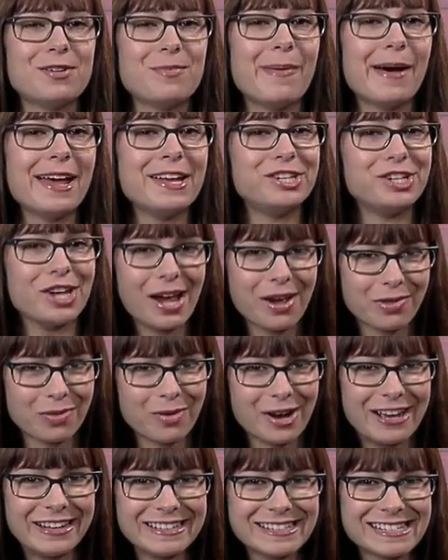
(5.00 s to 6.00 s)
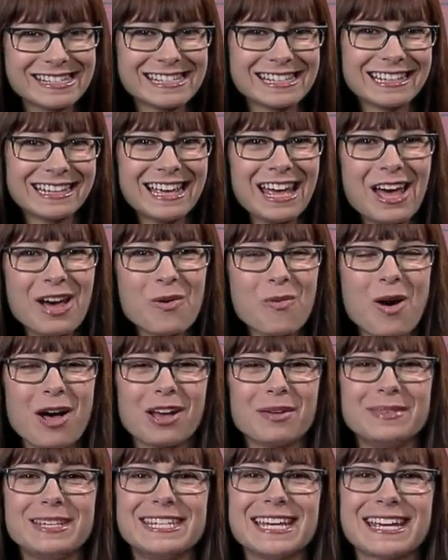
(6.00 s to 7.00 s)
to you by Jack Threads.
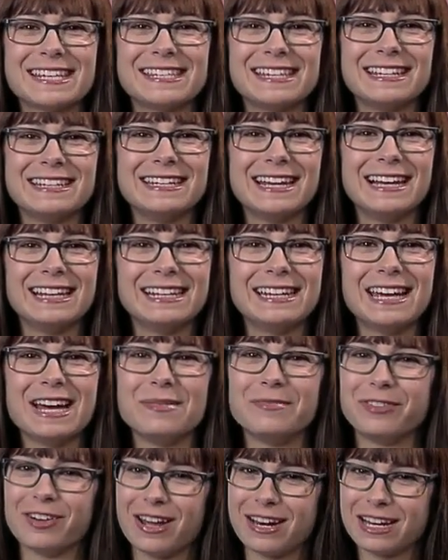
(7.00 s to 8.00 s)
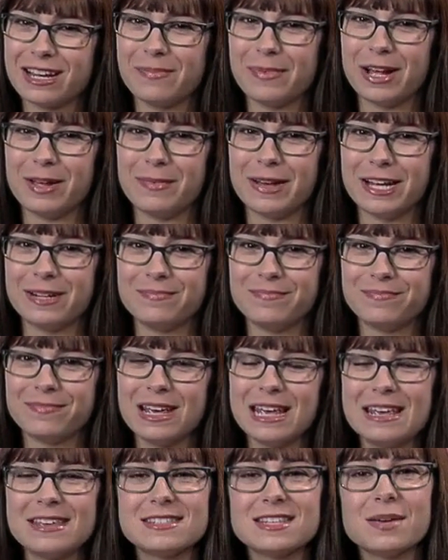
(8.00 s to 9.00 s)
Welcome to Tekzilla Daily, I'm Veronica Belmont.
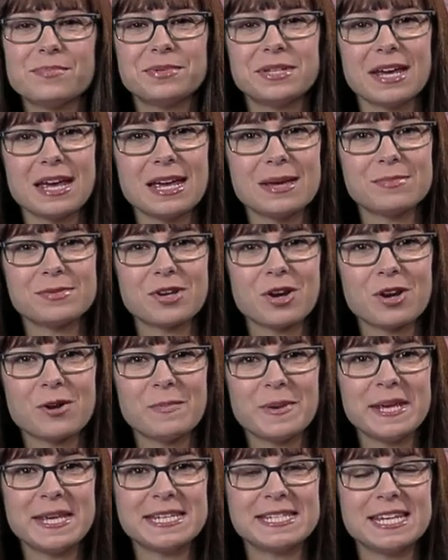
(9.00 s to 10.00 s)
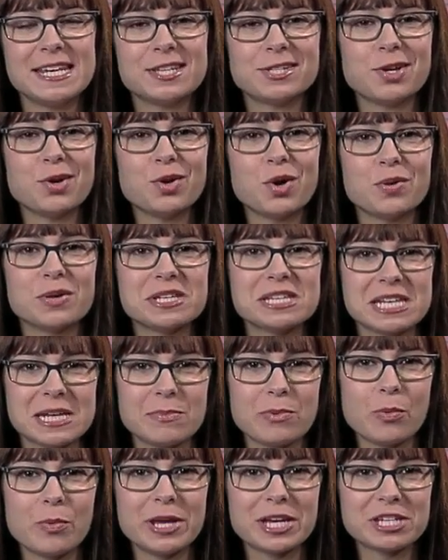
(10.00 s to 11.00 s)
Sometimes our PCs don't go to
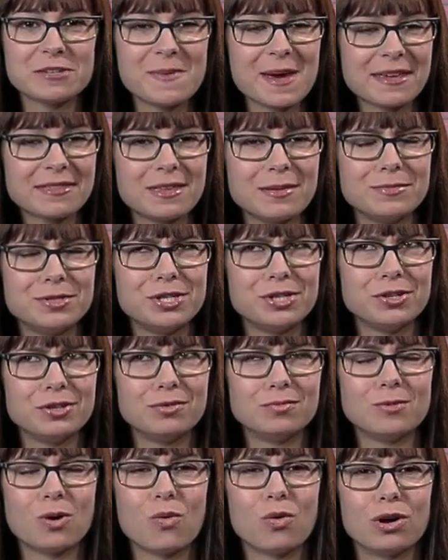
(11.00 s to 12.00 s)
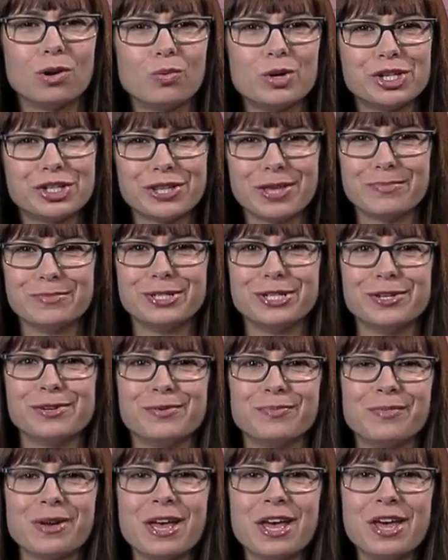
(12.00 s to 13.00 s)
sleep when we expect them to, or wish them
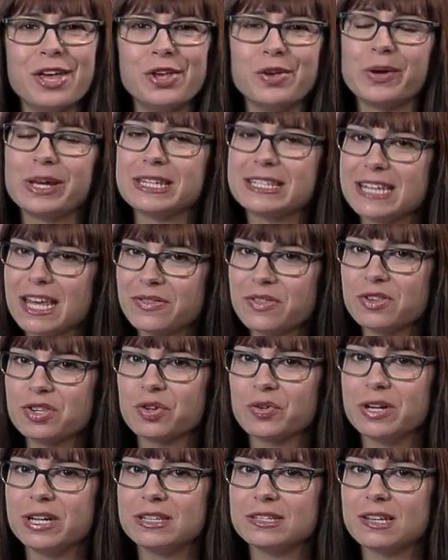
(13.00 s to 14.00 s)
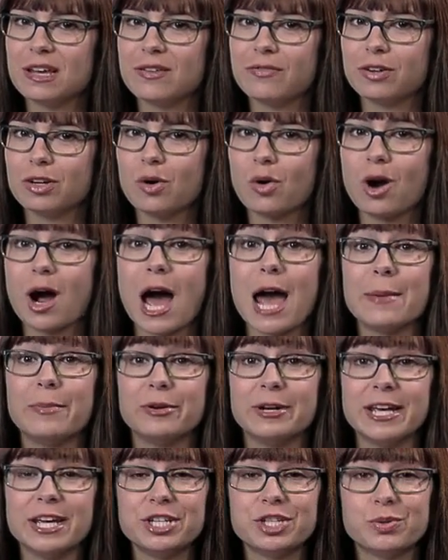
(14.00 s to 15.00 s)
to. You can set the screensaver or
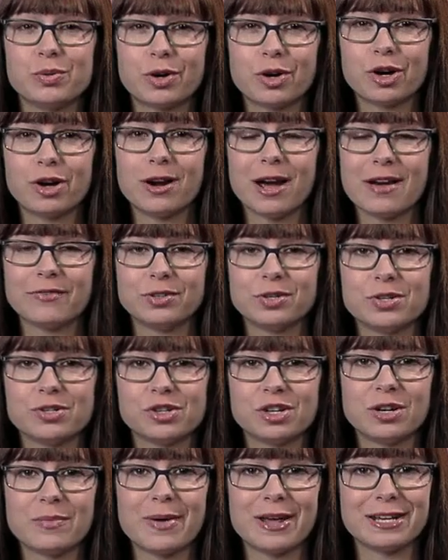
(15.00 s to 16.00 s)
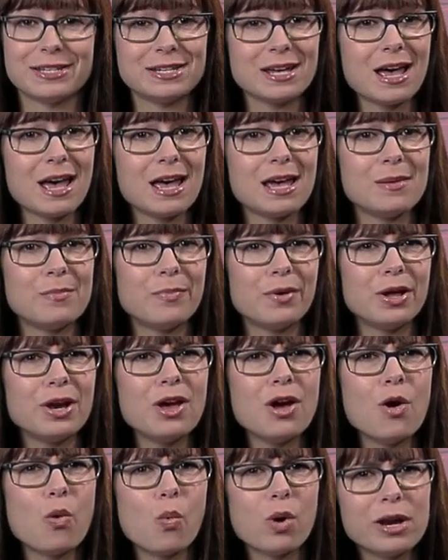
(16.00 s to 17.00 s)
hibernate to occur after a certain amount of time, but
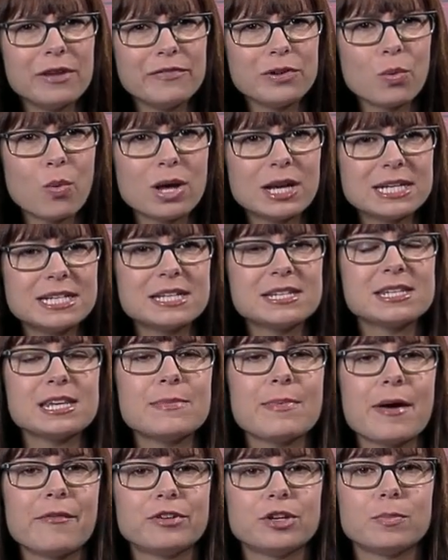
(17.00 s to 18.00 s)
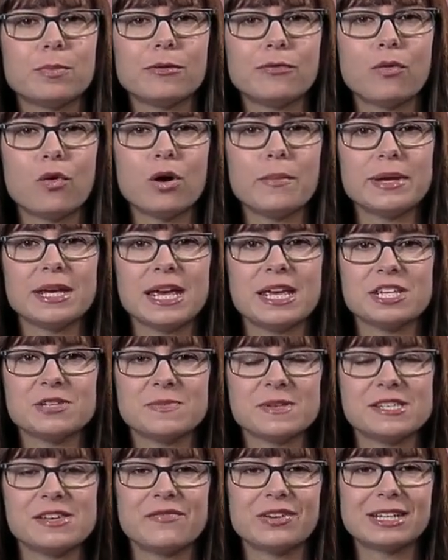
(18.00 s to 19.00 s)
what if you wanted to sleep after performing a
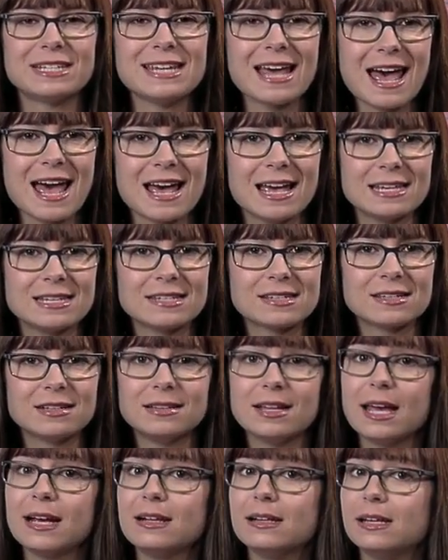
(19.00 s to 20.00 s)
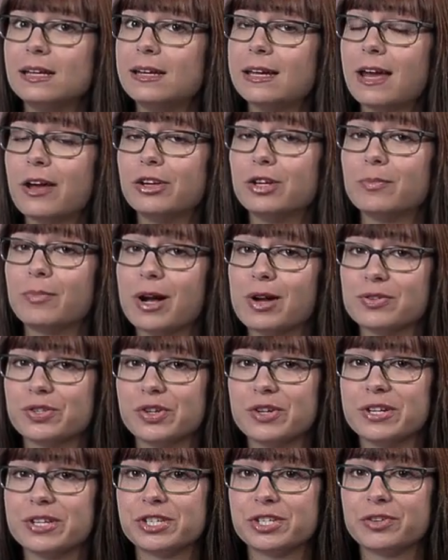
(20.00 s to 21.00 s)
specific task, like cleaning out your
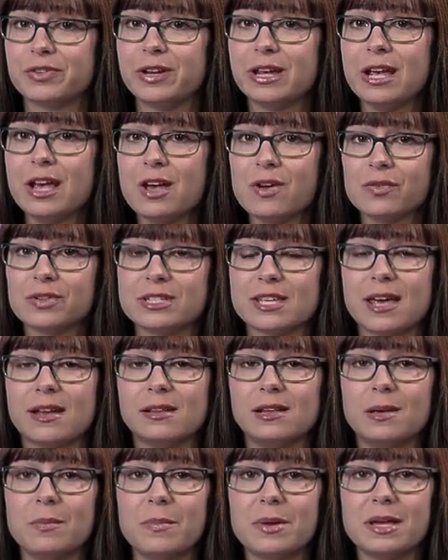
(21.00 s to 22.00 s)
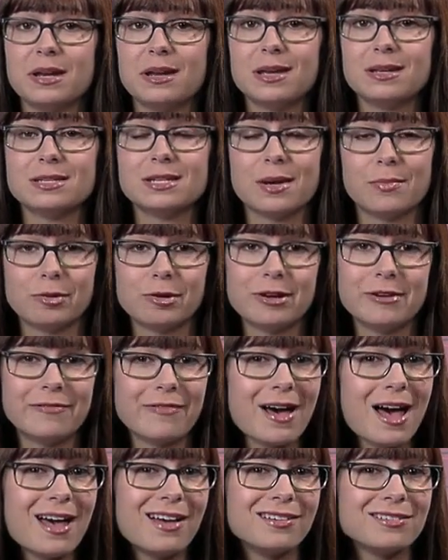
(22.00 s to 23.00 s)
browser history, recycling bin, and temporary
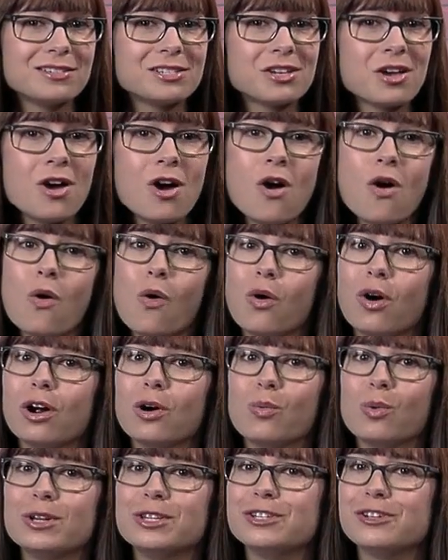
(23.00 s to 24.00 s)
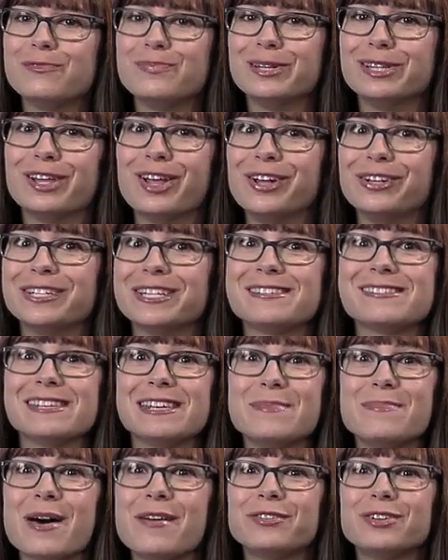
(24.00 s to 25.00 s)
files? Or once you've been lulled to
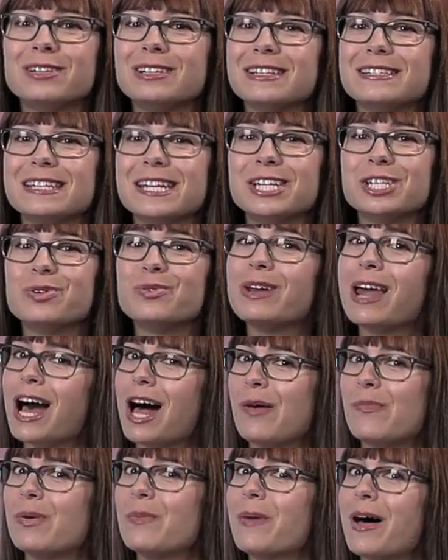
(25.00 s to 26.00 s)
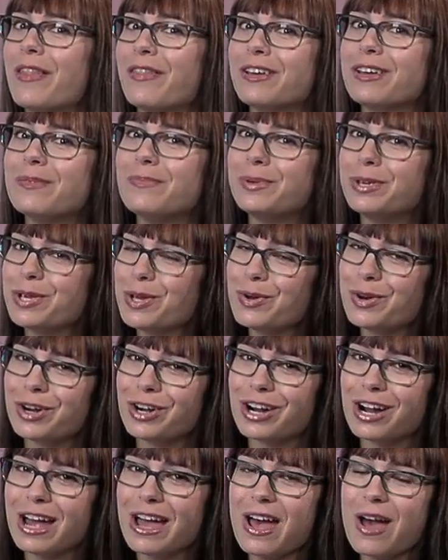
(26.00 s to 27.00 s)
sleep after listening to an album on the
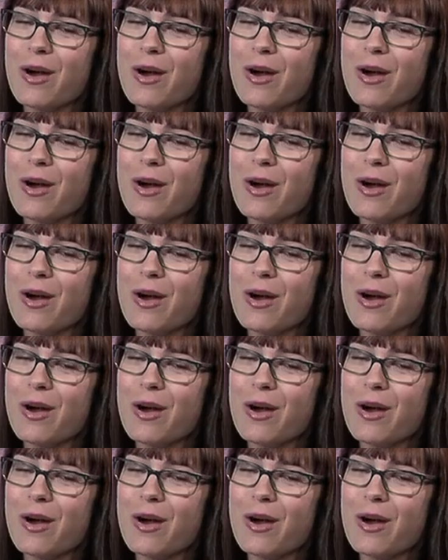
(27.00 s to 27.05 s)
computer?